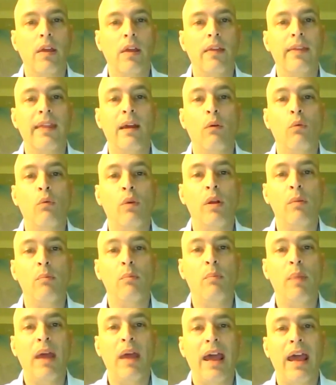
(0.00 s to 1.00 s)
that went
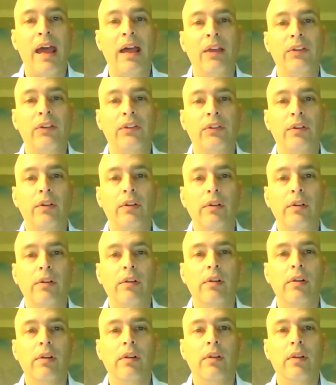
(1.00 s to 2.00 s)
past
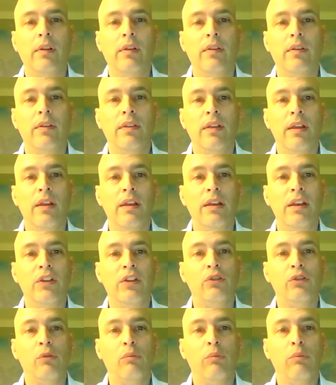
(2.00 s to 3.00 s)
the
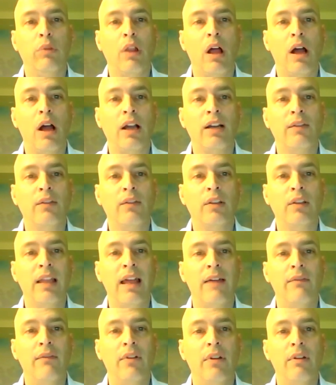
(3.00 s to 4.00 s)
initial block of
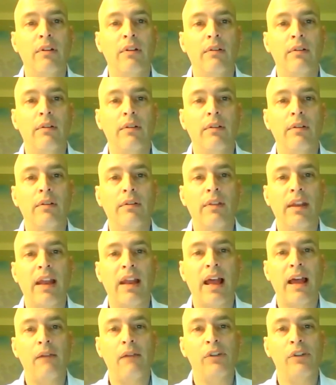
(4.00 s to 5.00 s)
11 that
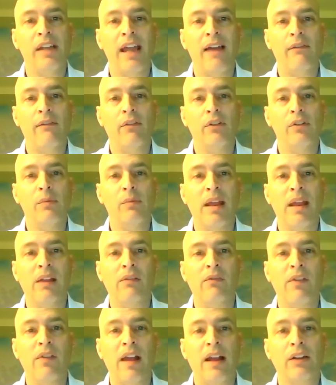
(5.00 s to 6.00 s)
I would have a
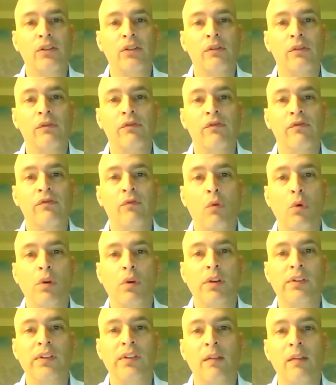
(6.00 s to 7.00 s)
demand factor of
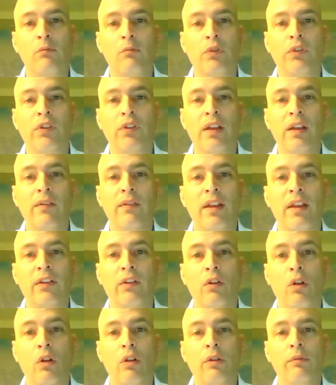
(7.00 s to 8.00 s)
47% if
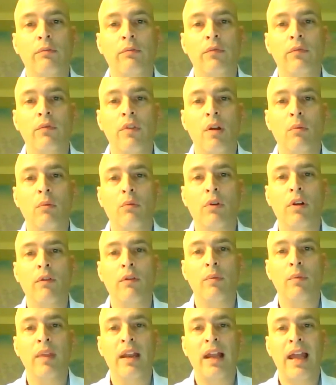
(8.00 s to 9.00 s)
that's the only number of
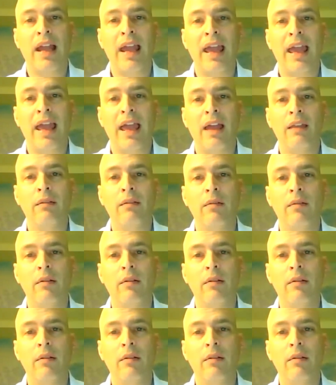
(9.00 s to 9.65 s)
them that I had.